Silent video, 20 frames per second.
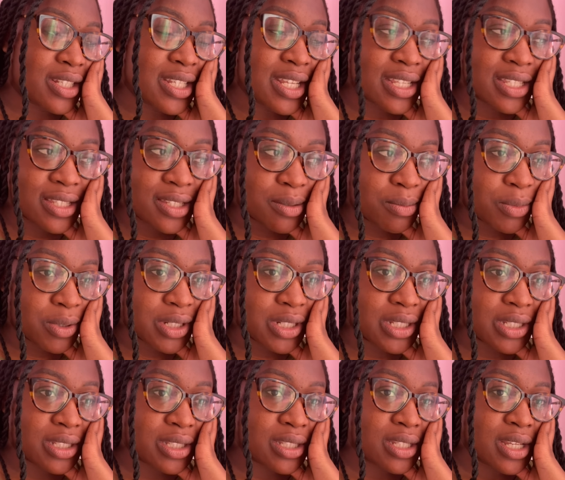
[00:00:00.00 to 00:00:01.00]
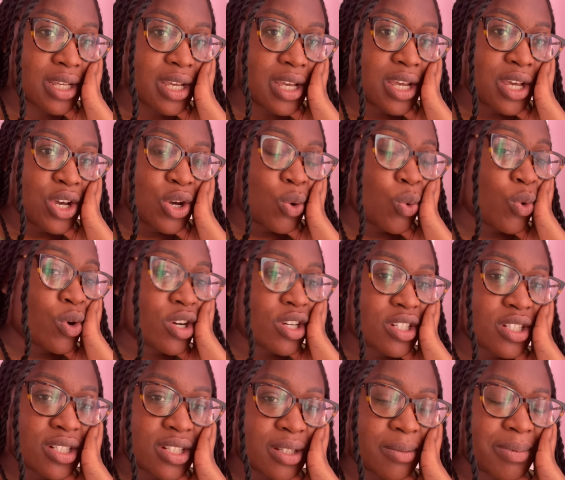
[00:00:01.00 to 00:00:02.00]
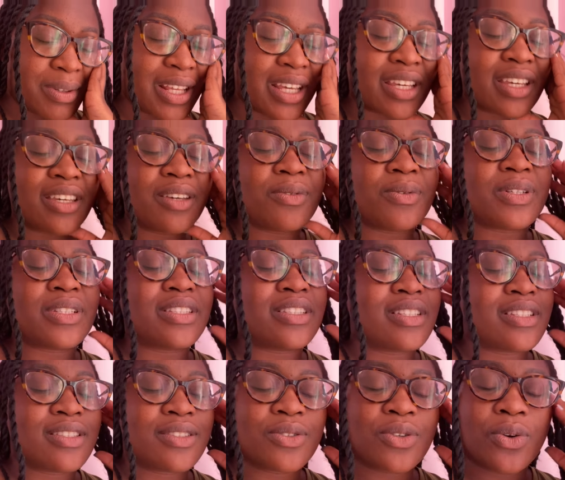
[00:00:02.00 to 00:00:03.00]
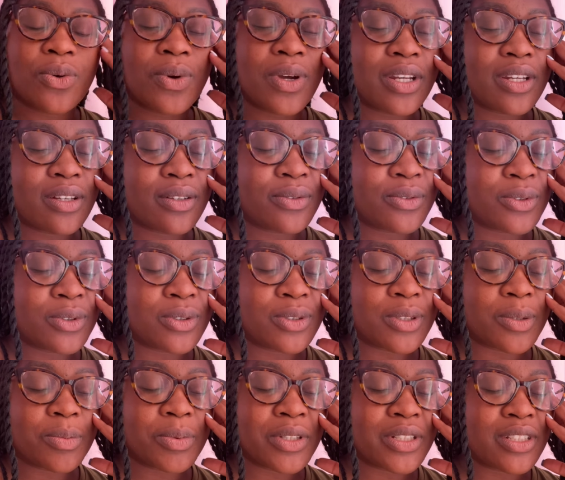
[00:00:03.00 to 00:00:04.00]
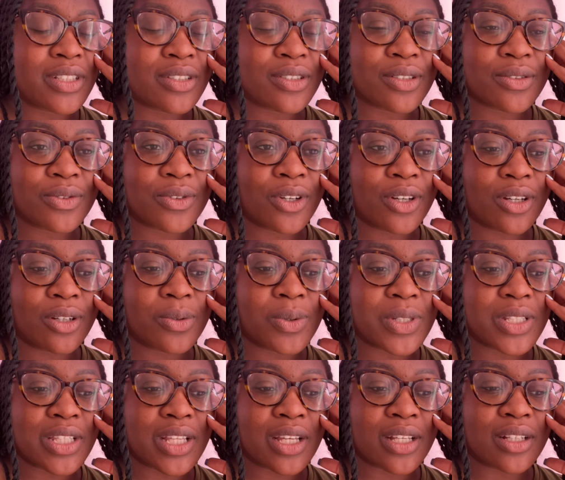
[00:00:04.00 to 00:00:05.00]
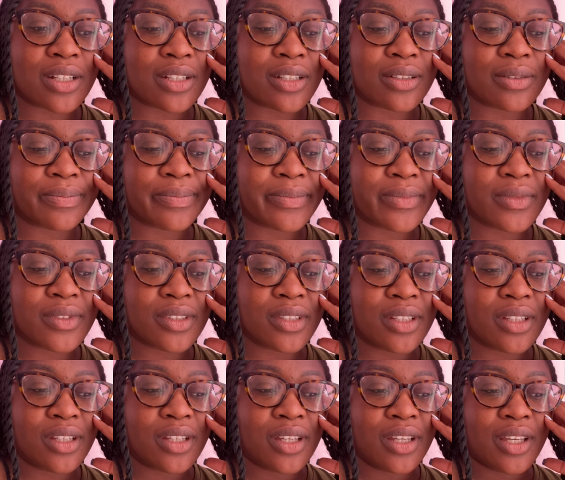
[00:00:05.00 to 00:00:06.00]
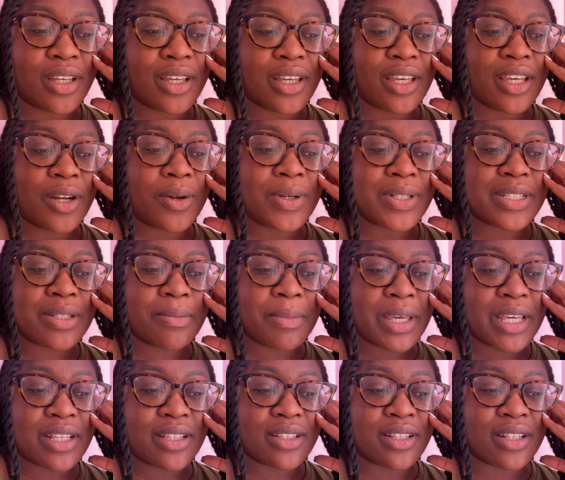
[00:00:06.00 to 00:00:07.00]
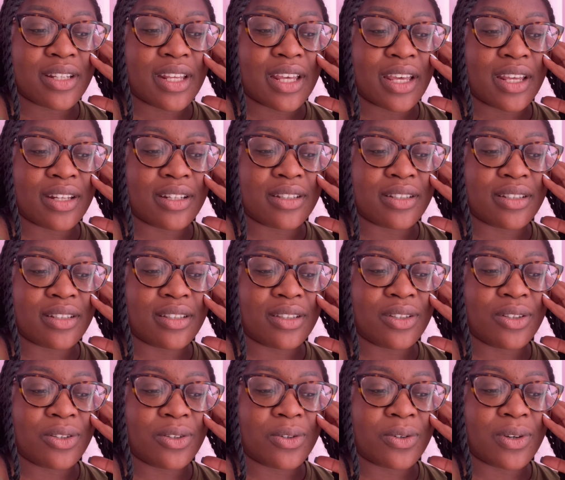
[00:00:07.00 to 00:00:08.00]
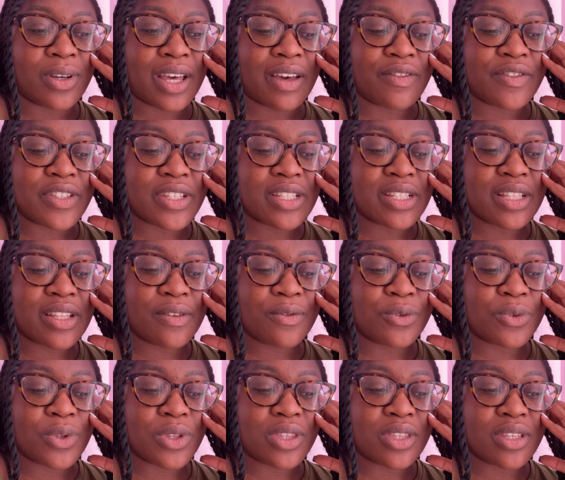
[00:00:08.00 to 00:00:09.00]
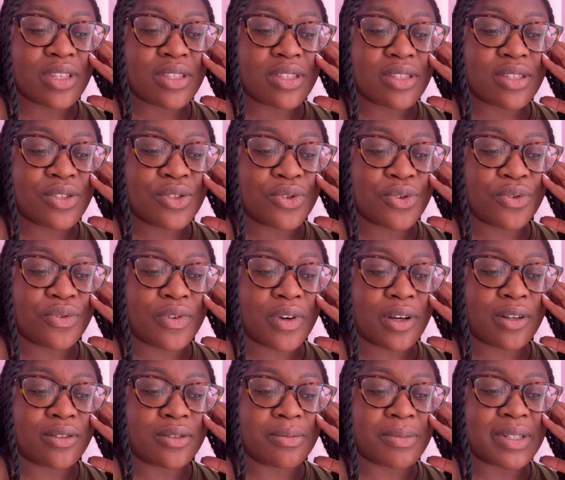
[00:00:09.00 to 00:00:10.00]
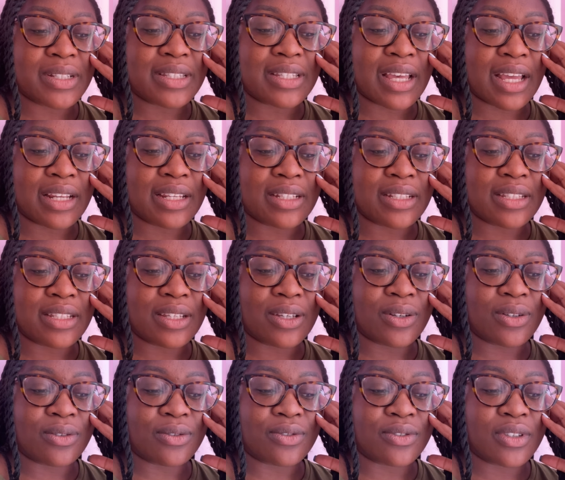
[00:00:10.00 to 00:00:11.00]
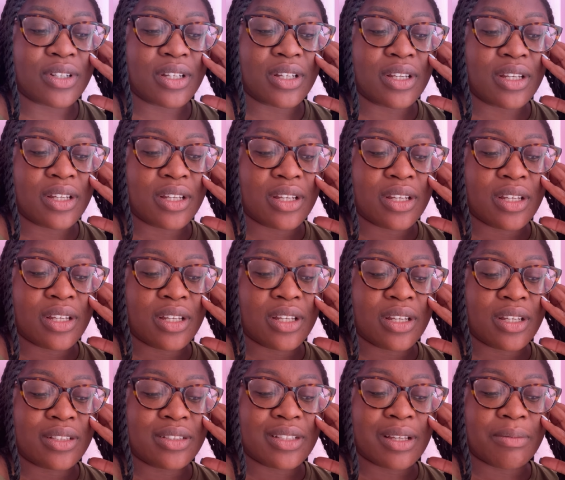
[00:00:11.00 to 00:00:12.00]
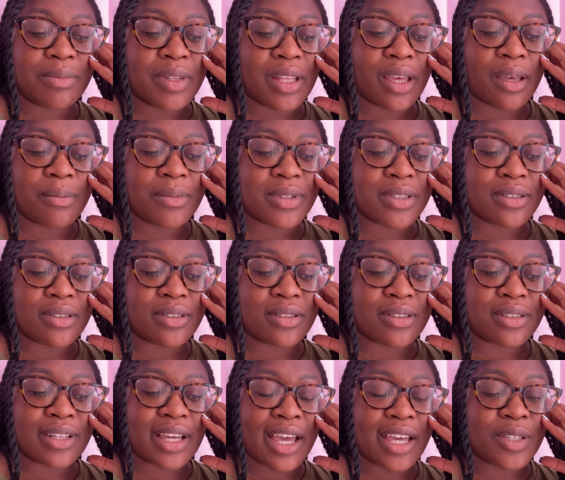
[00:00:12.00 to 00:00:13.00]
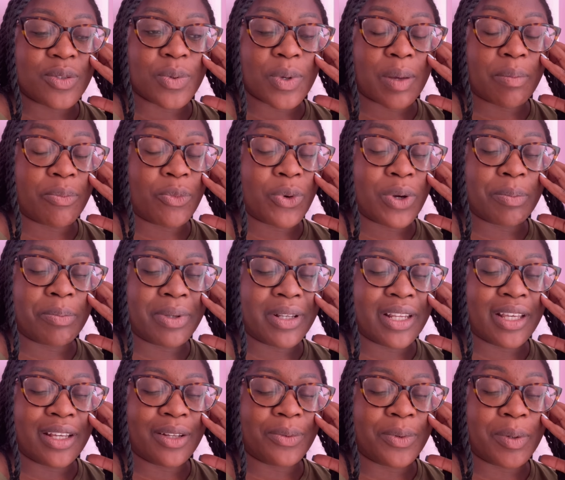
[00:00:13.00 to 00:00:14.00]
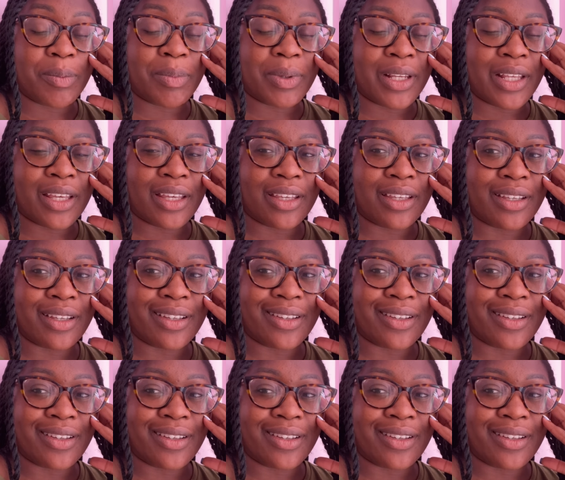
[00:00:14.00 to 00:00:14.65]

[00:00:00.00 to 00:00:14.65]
testimonies, worship. Like, it was just so wonderful. The presence of God was like, it was amazing. And, you know, I've just left with this newfound mentality of, sometimes, guys, we play